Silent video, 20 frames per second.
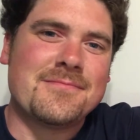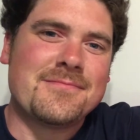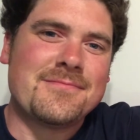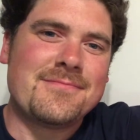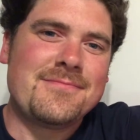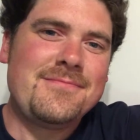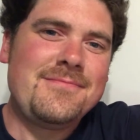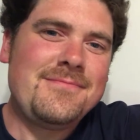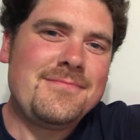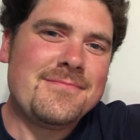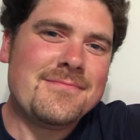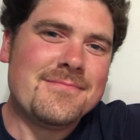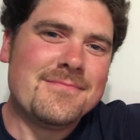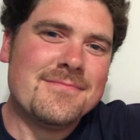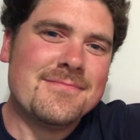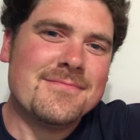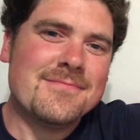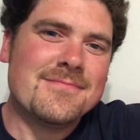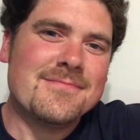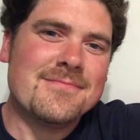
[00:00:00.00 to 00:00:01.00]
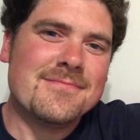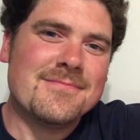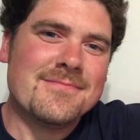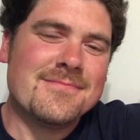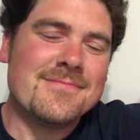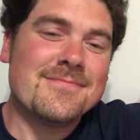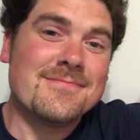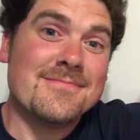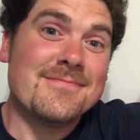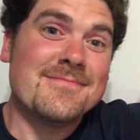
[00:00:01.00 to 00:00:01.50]

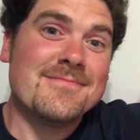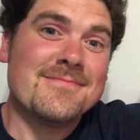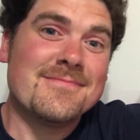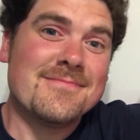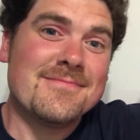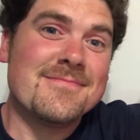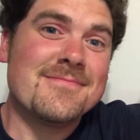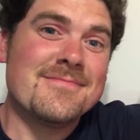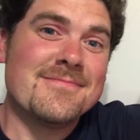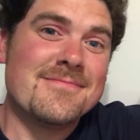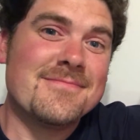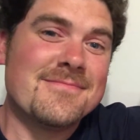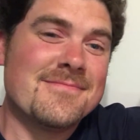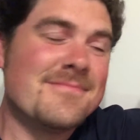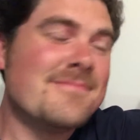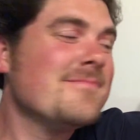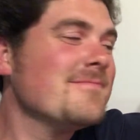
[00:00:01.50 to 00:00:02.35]
No words are spoken by the person on screen.